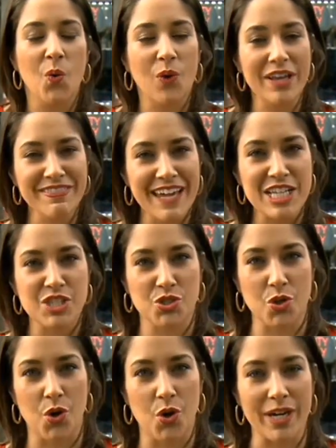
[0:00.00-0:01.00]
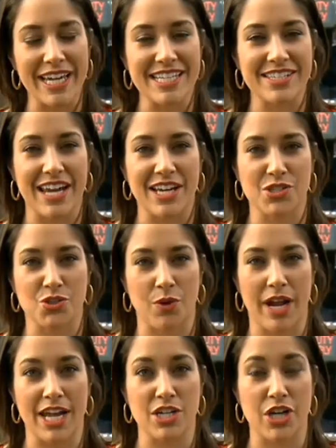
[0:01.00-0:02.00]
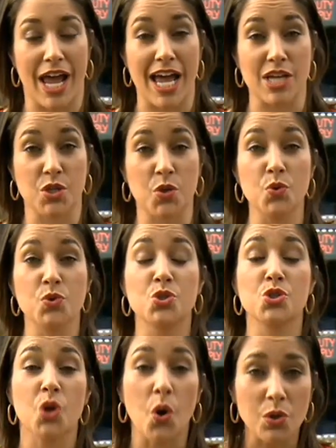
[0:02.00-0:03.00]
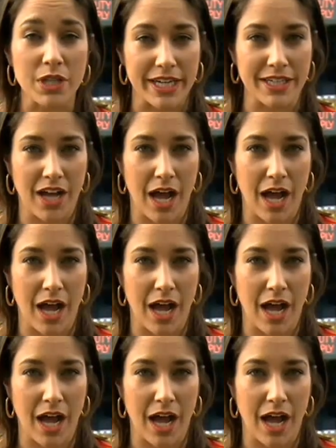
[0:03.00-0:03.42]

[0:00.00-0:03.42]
what they stole isn't as strange as who stole it.